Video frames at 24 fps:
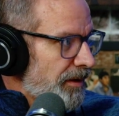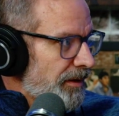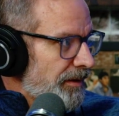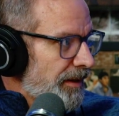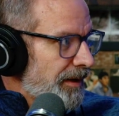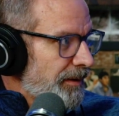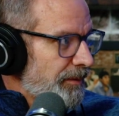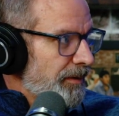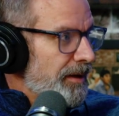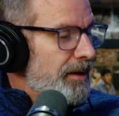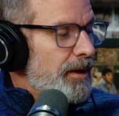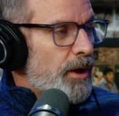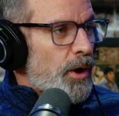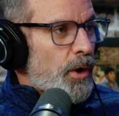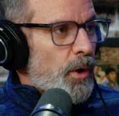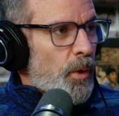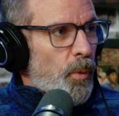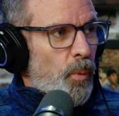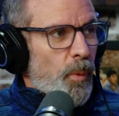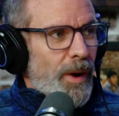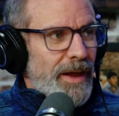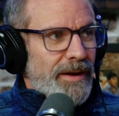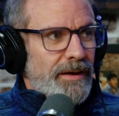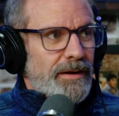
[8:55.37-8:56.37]
Like
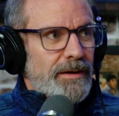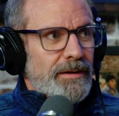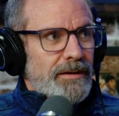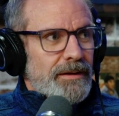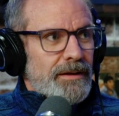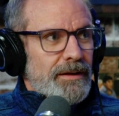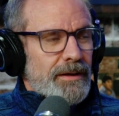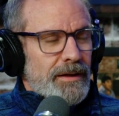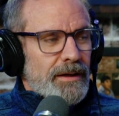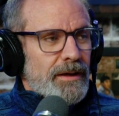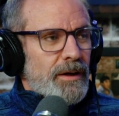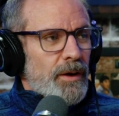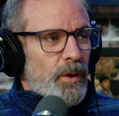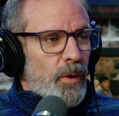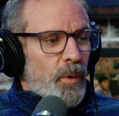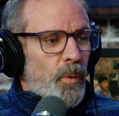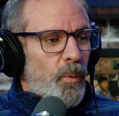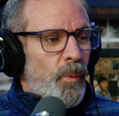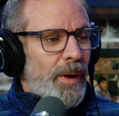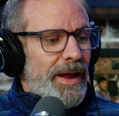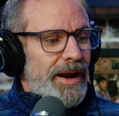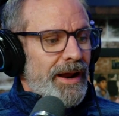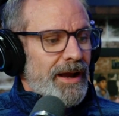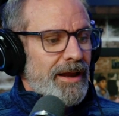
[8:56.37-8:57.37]
when
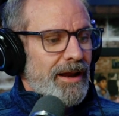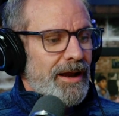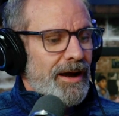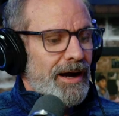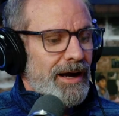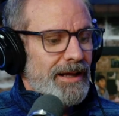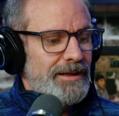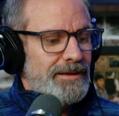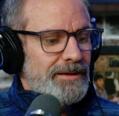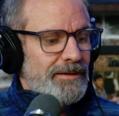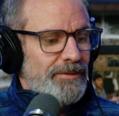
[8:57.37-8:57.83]
I got